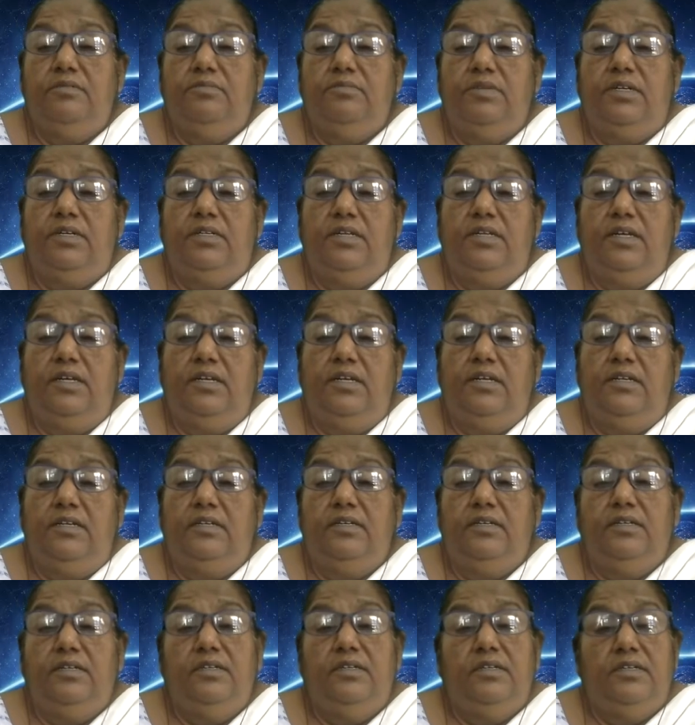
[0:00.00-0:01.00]
But then
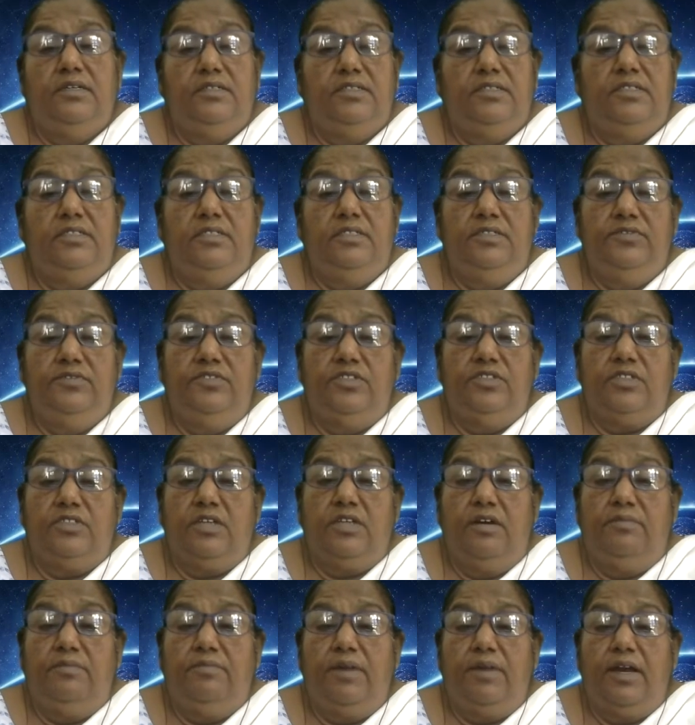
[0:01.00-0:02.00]
she would
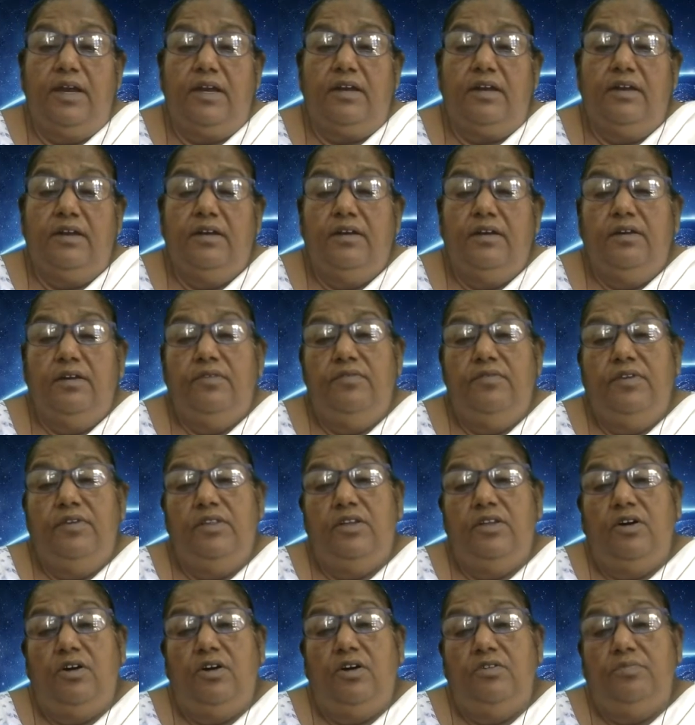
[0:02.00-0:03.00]
come back
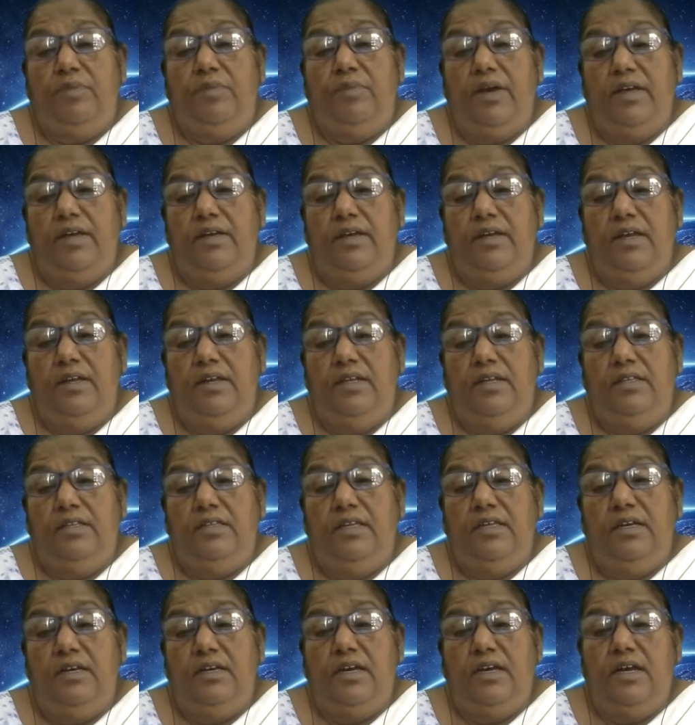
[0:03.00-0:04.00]
without buying
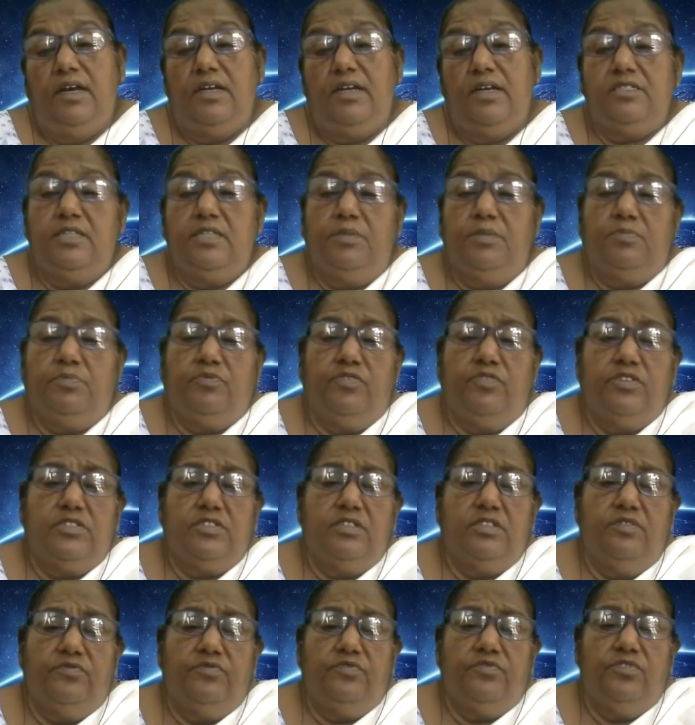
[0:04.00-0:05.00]
anything except for
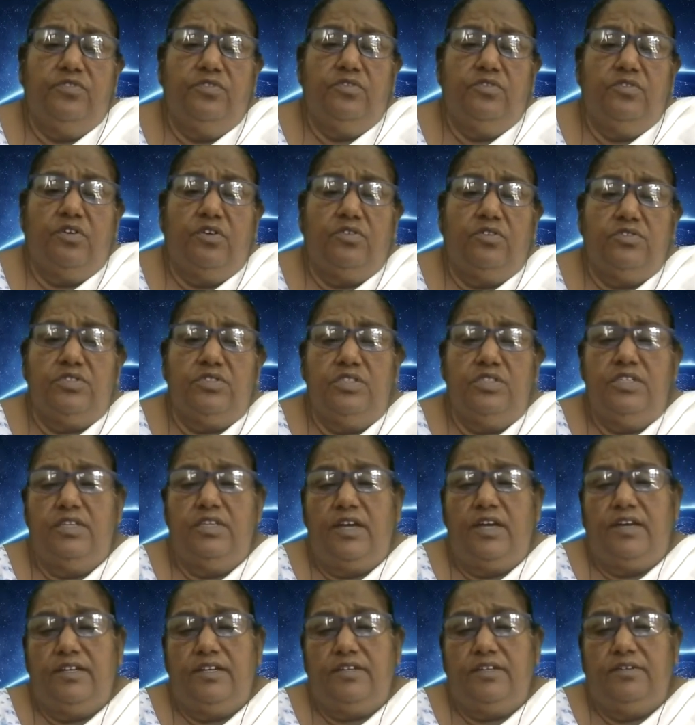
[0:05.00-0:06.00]
some few
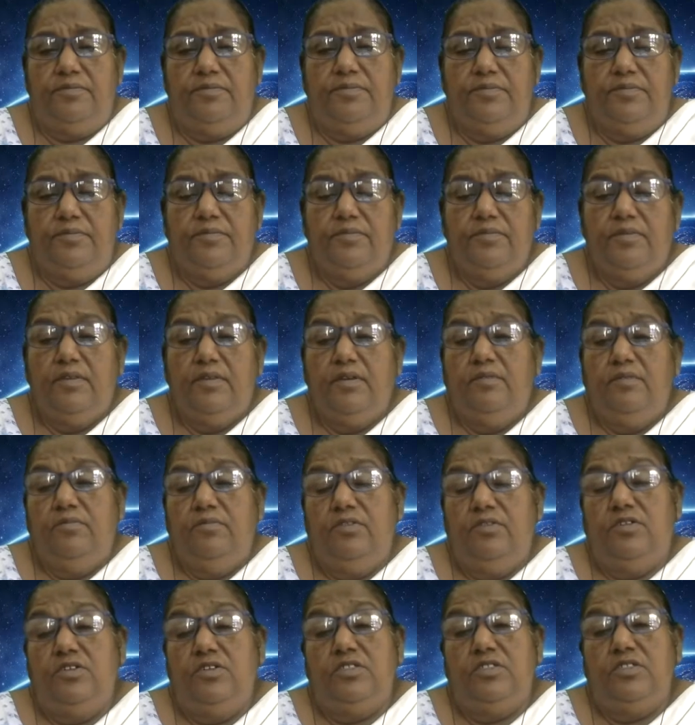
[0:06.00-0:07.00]
grocery items
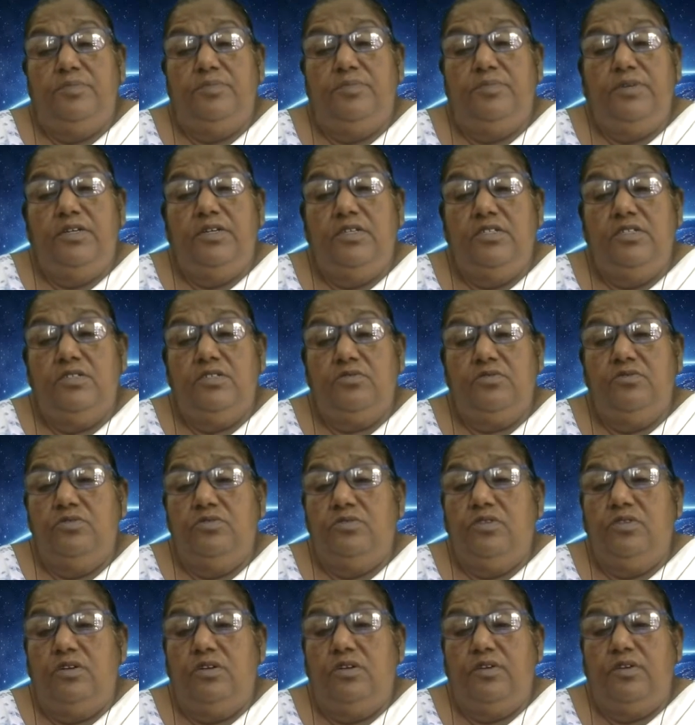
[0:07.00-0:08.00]
because the parents
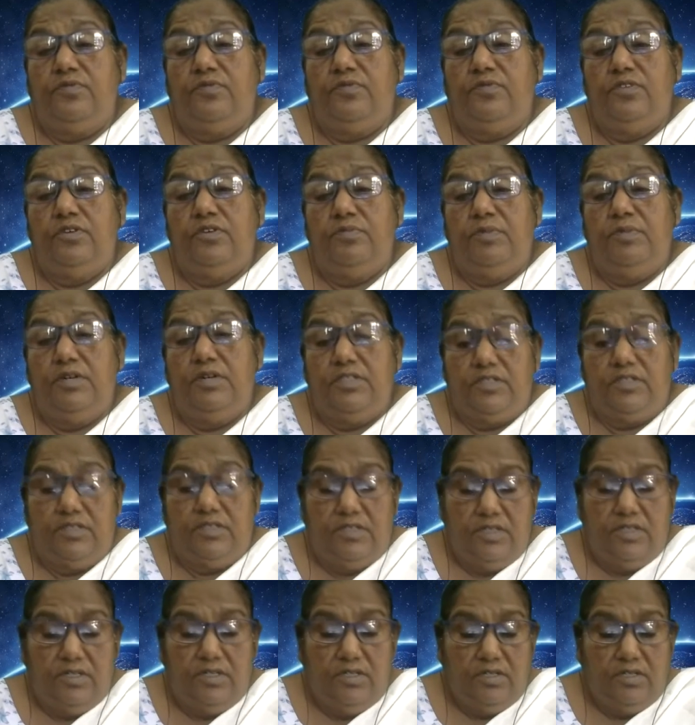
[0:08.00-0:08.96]
could not afford much.